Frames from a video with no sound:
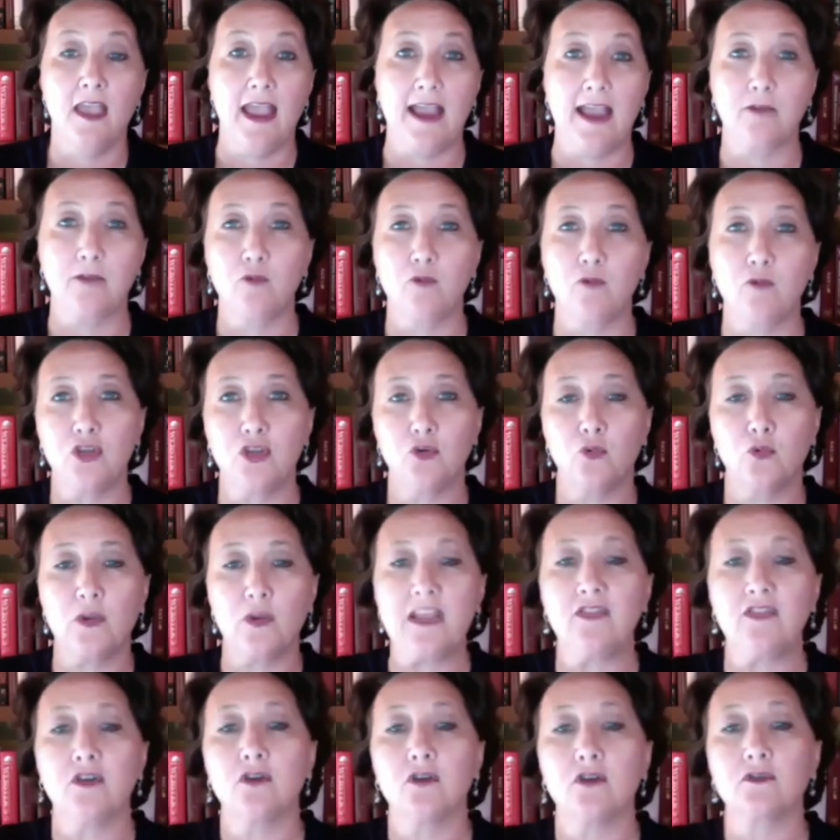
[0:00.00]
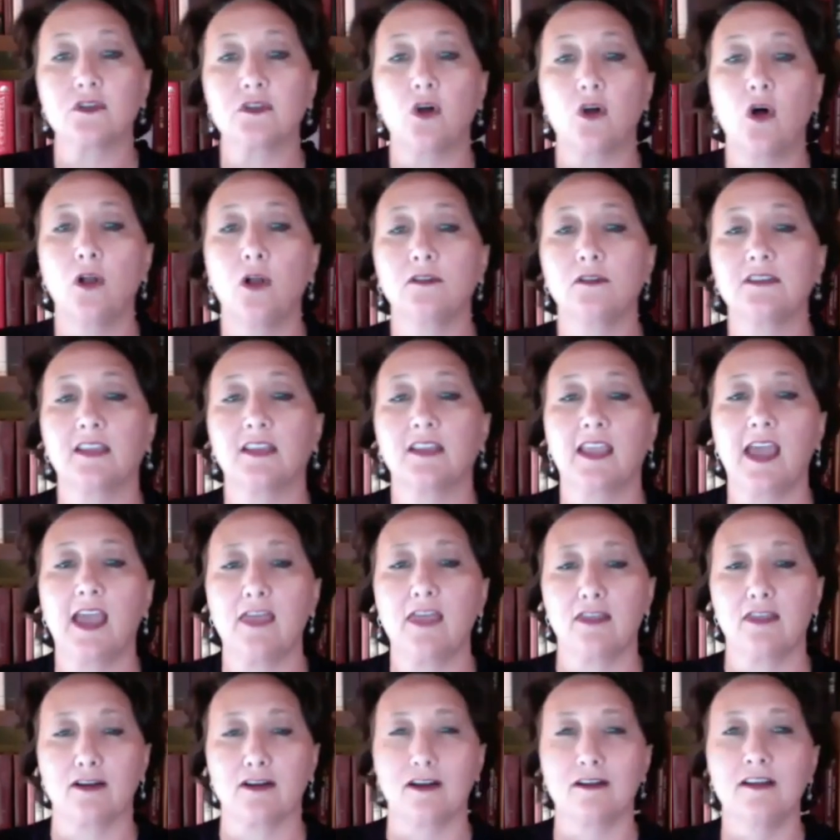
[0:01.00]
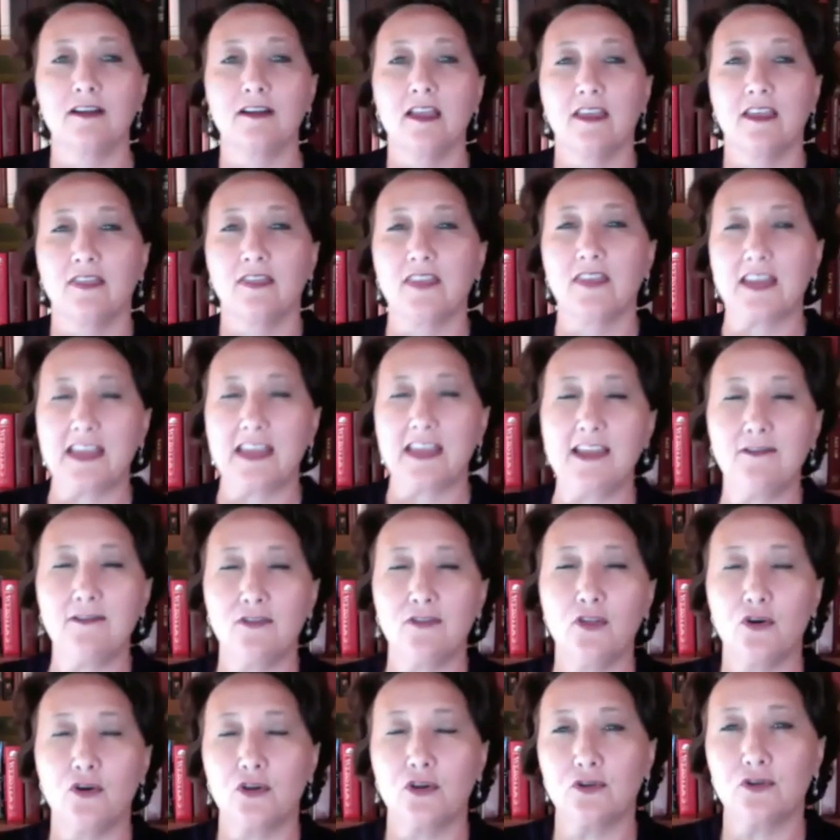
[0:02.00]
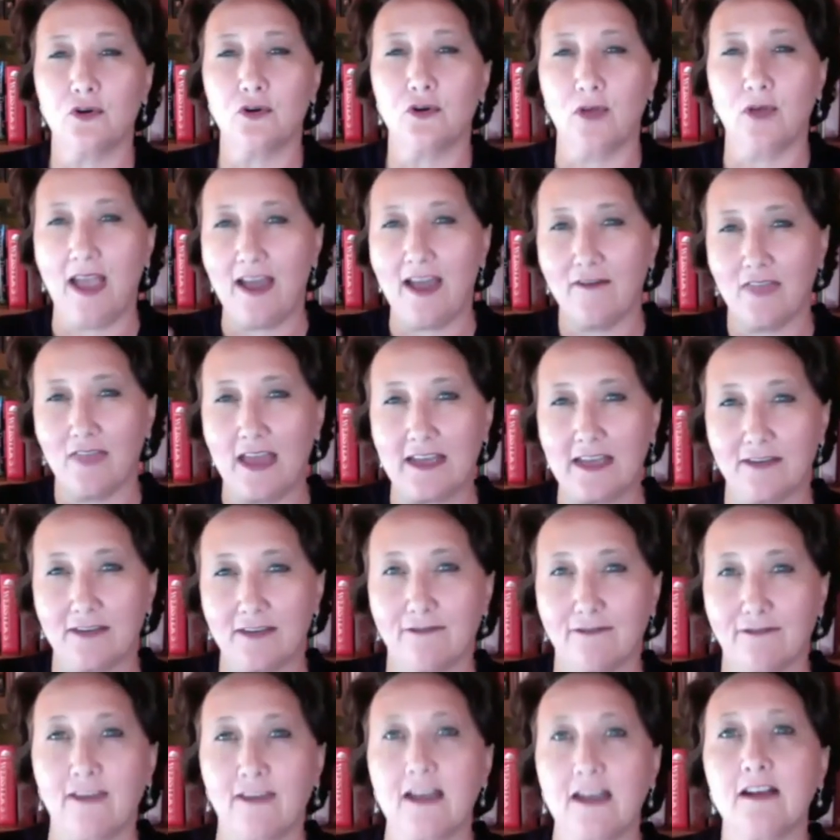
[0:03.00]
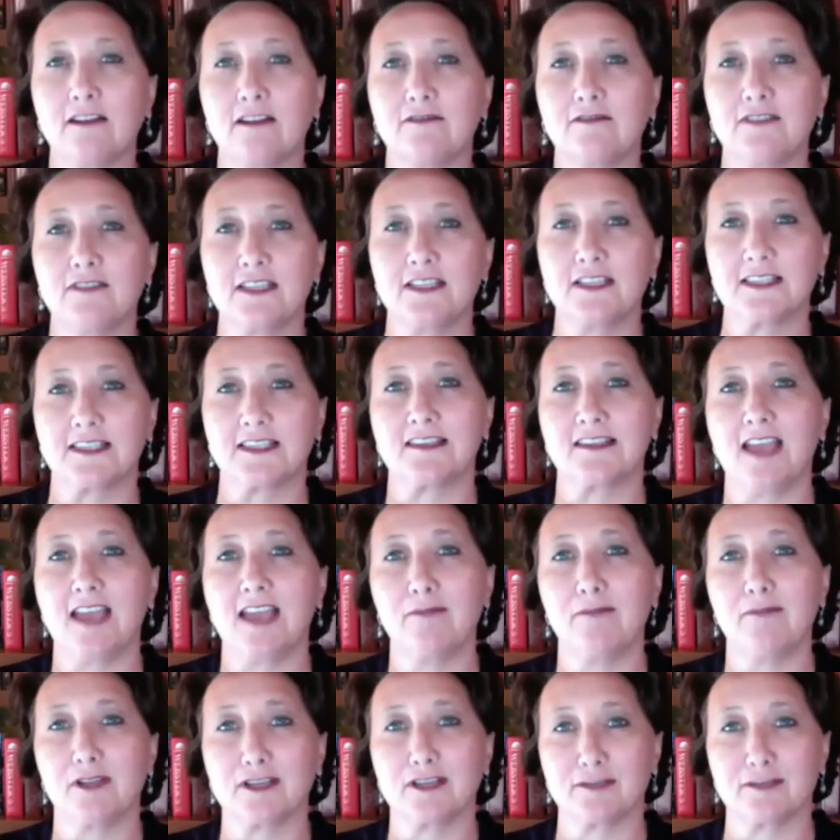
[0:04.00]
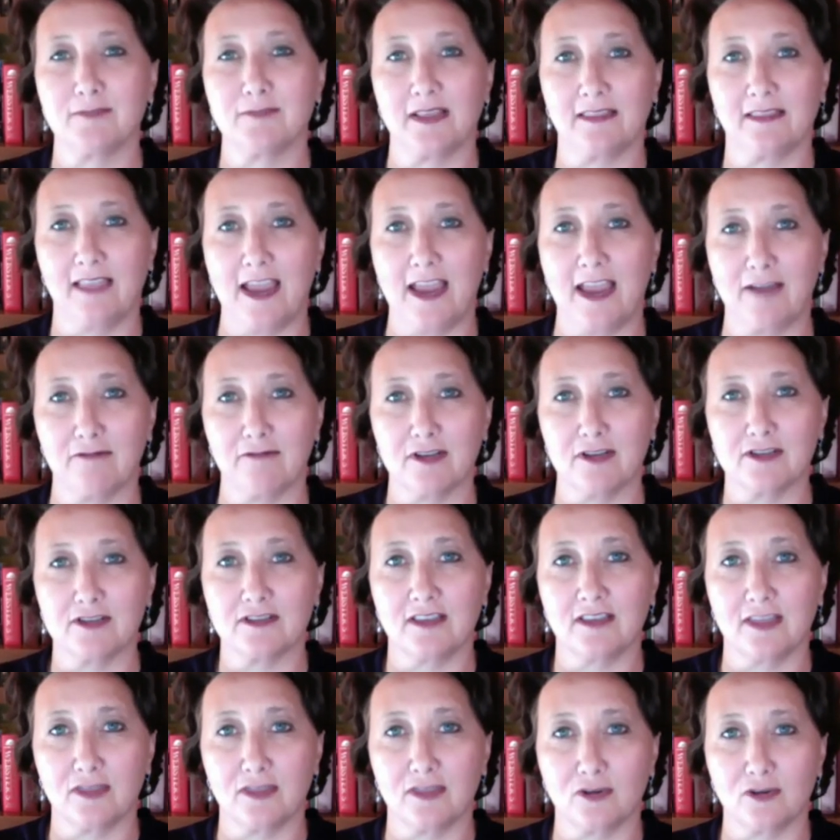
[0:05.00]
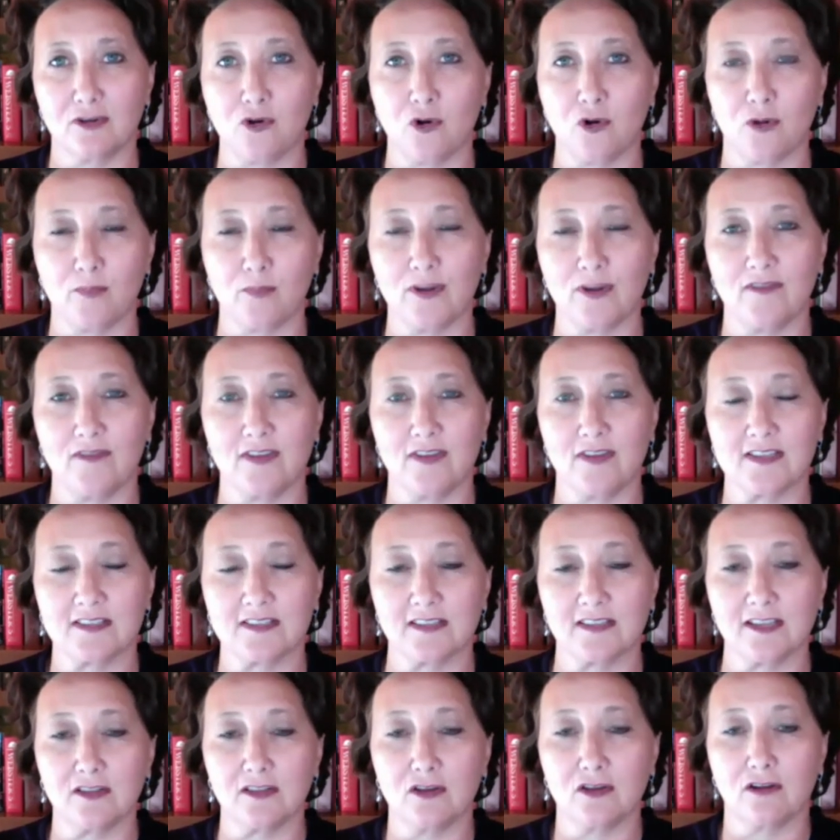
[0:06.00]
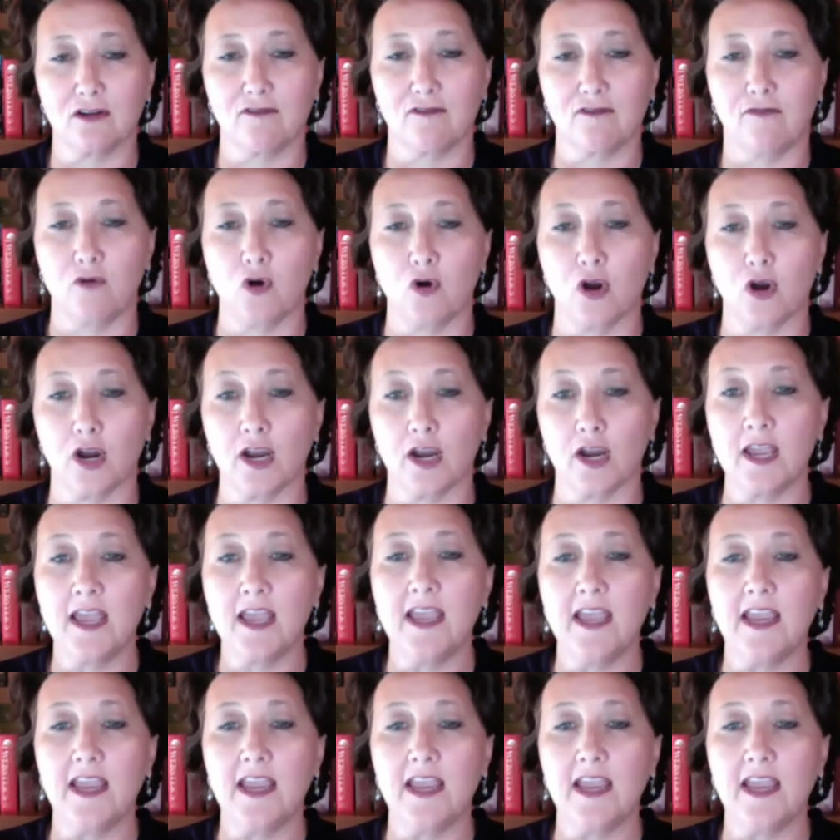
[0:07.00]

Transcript: And when you read those all together, that even though you don't have that definitive disestablishment language that the court previously looked for,